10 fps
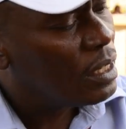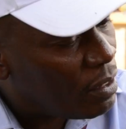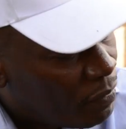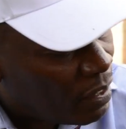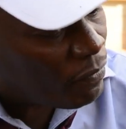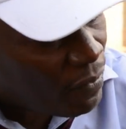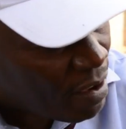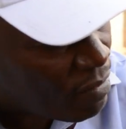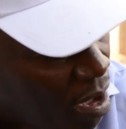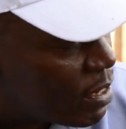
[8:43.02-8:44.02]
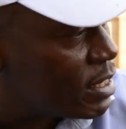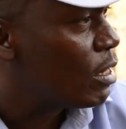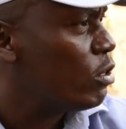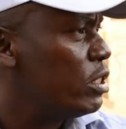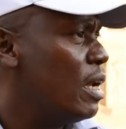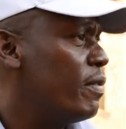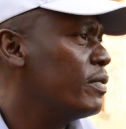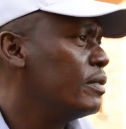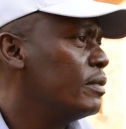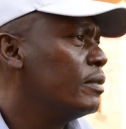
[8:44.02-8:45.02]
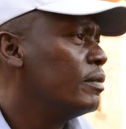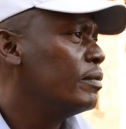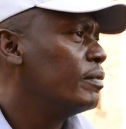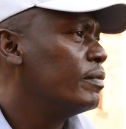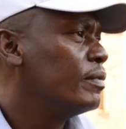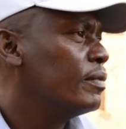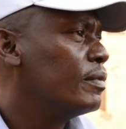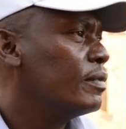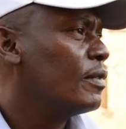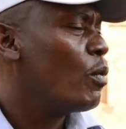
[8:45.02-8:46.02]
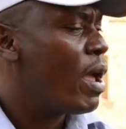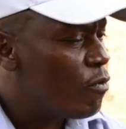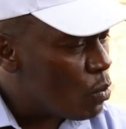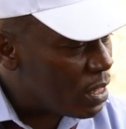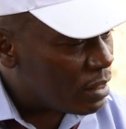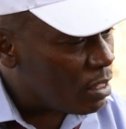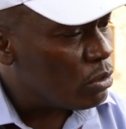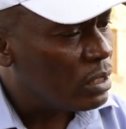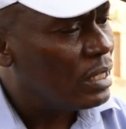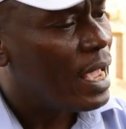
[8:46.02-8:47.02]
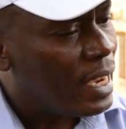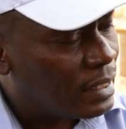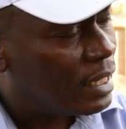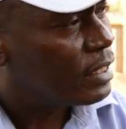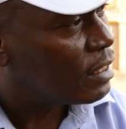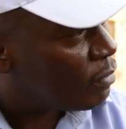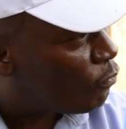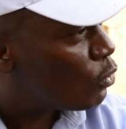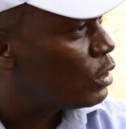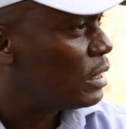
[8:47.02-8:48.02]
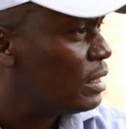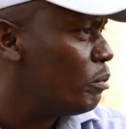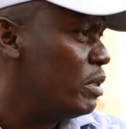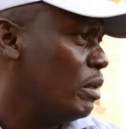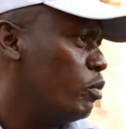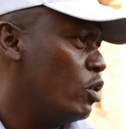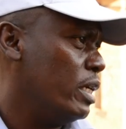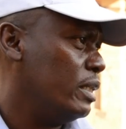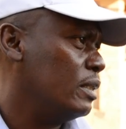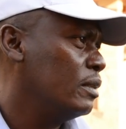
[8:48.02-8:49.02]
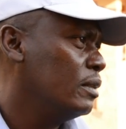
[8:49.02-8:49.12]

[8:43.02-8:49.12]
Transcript: even 5 hours are not enough. We have 1,840 something projects.